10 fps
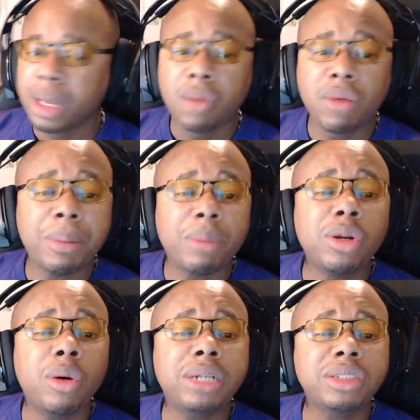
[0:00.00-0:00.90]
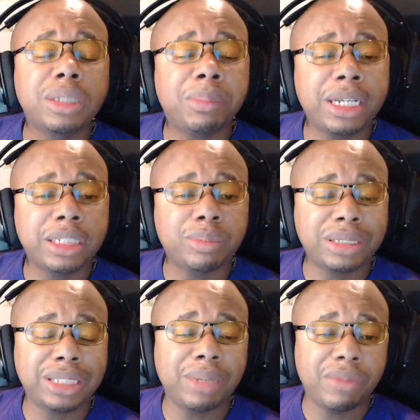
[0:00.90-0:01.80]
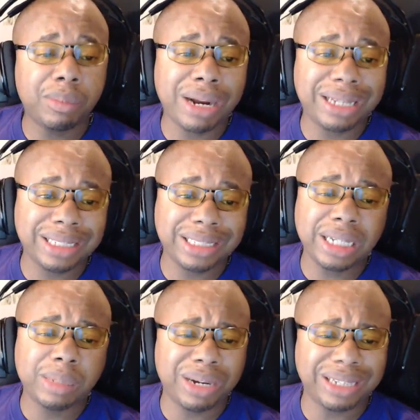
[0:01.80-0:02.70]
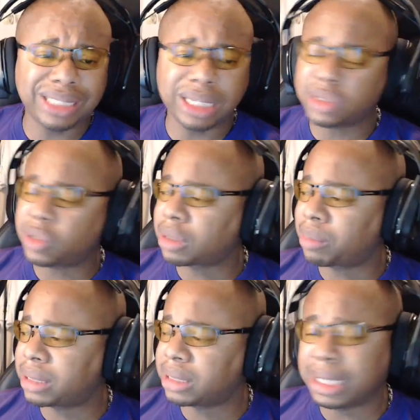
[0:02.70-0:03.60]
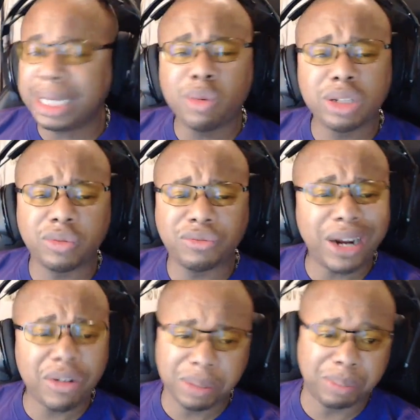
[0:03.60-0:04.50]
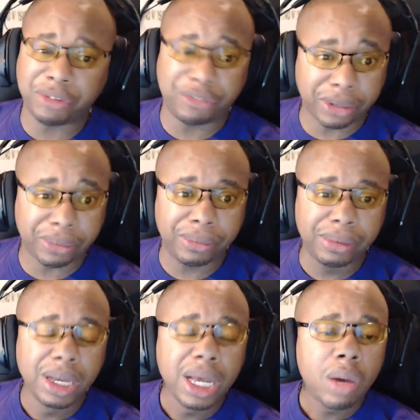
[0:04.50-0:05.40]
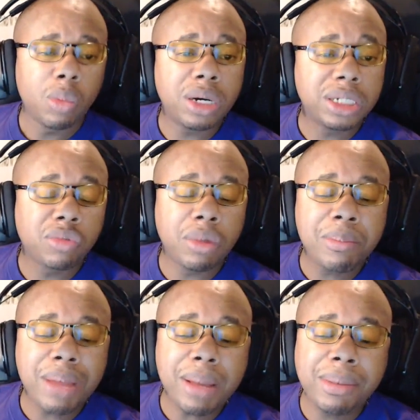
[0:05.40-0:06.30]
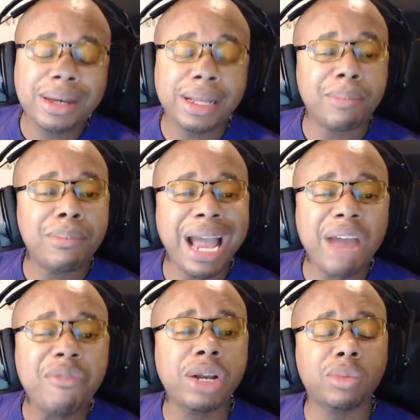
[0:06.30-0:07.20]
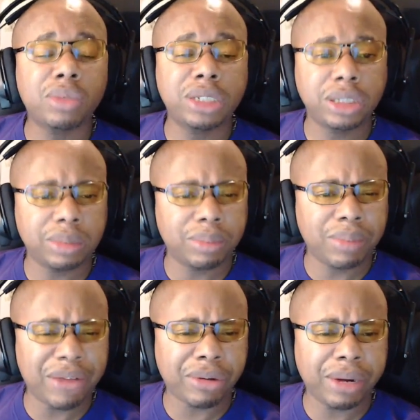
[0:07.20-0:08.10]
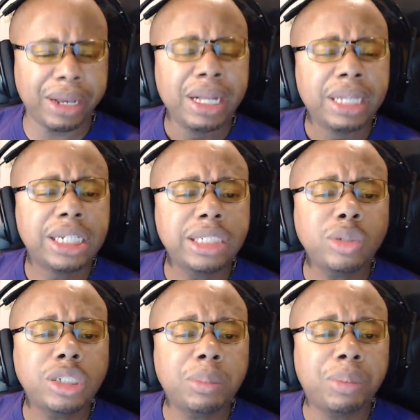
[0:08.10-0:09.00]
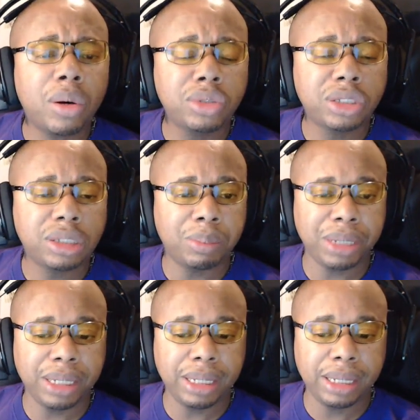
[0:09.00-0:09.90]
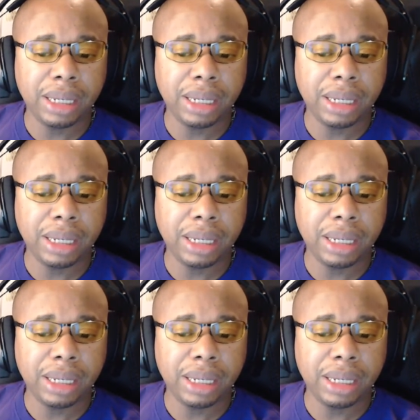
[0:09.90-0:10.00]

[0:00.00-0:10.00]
Right, but we know what else is the biggest misstep? Even Brad said, shout out to Brad Sands who talked about this. He was very befuddled. Remember Maverick? This is Maverick, right? This was supposed to be